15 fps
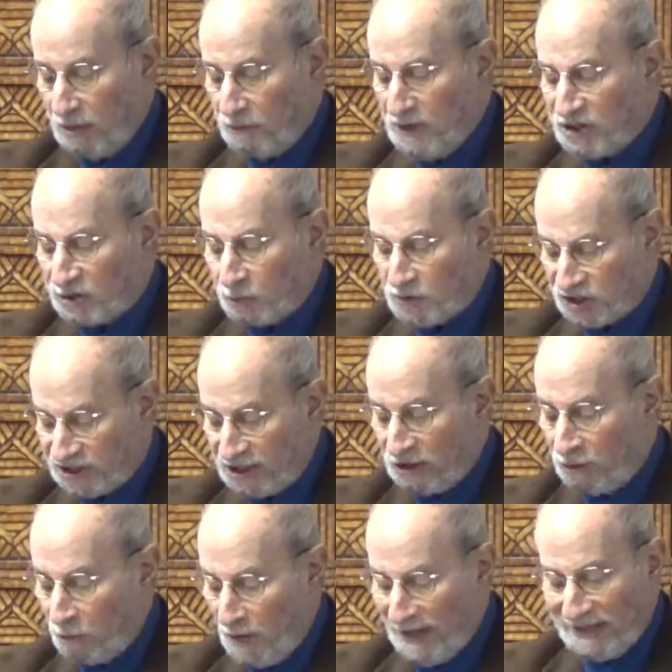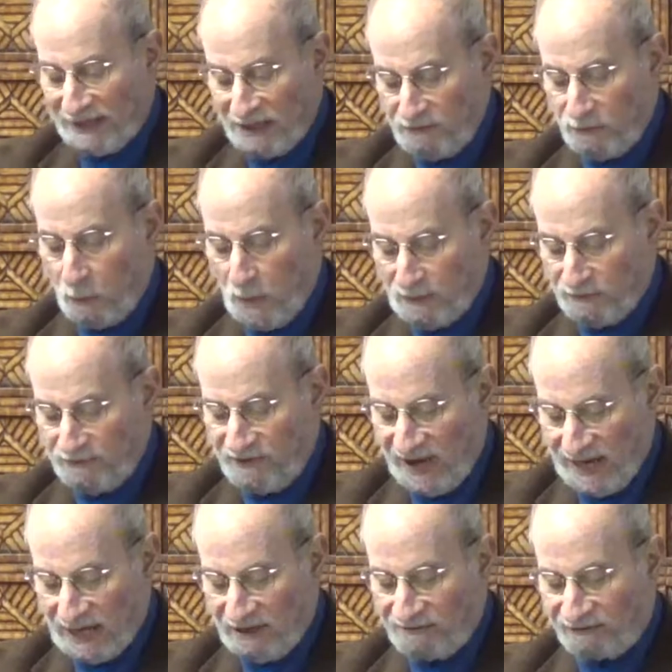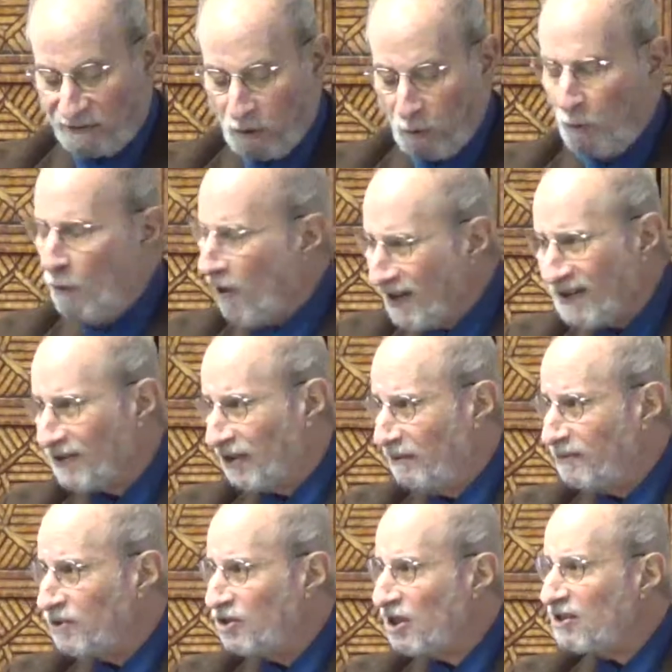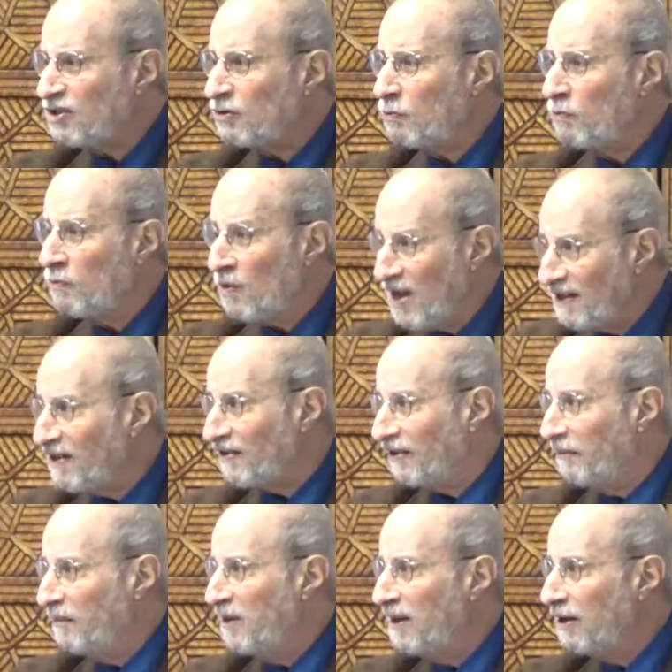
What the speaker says: We still wait in vain for one of them, just one of them,